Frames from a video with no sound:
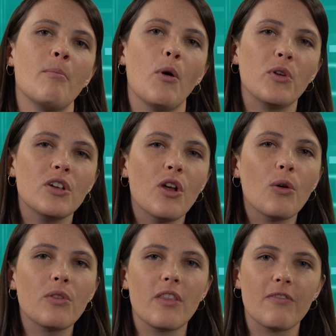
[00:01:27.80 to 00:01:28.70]
But we
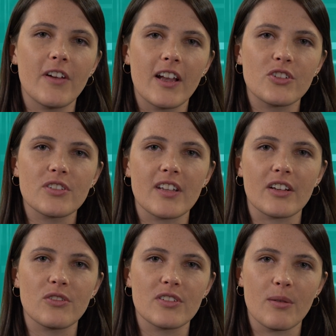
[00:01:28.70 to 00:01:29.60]
know that the financial
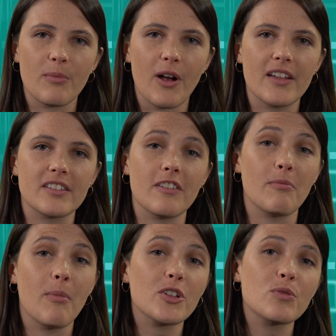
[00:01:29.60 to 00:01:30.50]
sector is comprised of
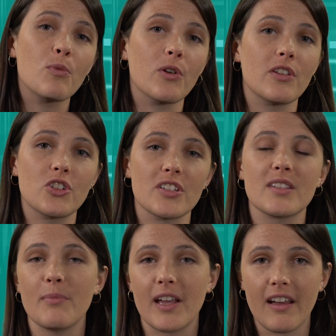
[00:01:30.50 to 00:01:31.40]
much more than just
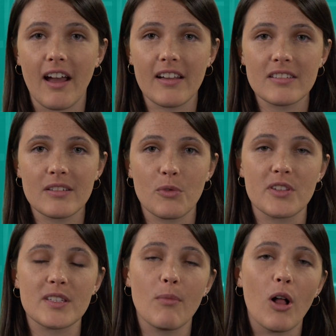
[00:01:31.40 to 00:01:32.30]
the big guys,
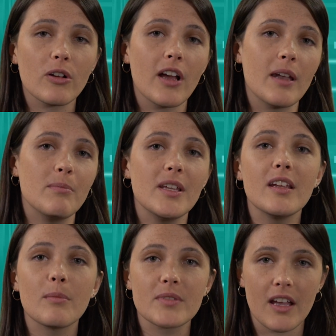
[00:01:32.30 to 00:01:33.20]
with smaller and
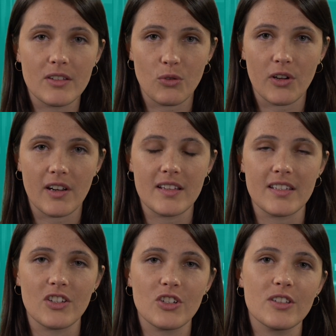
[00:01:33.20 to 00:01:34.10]
medium-sized
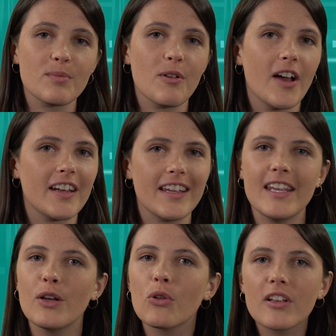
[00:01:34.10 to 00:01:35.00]
organizations providing
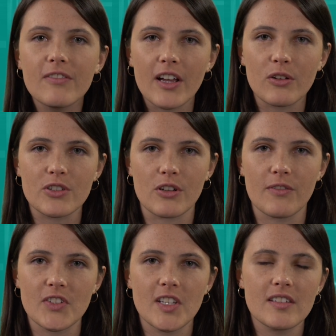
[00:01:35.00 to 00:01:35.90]
equally vital
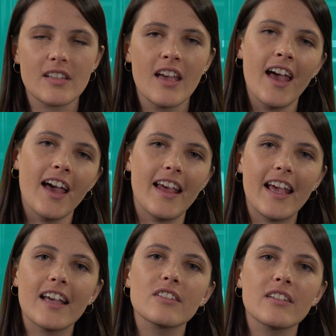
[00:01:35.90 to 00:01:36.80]
services and
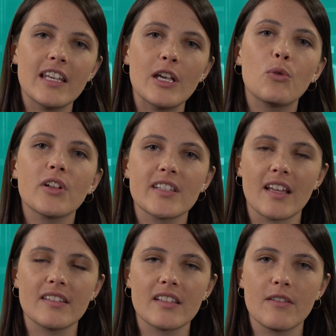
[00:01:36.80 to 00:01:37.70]
handling equally
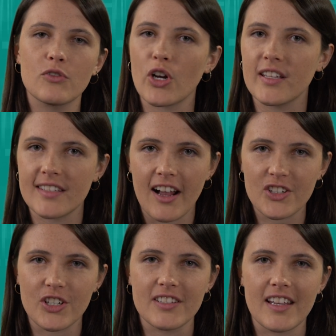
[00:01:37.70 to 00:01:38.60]
sensitive
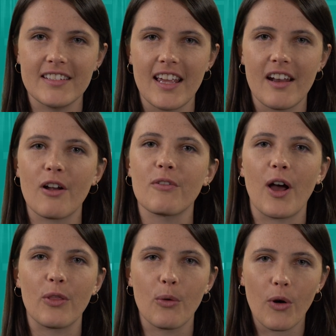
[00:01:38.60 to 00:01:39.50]
transactions and data
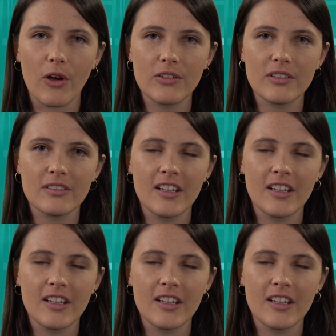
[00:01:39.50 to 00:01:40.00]
around the world.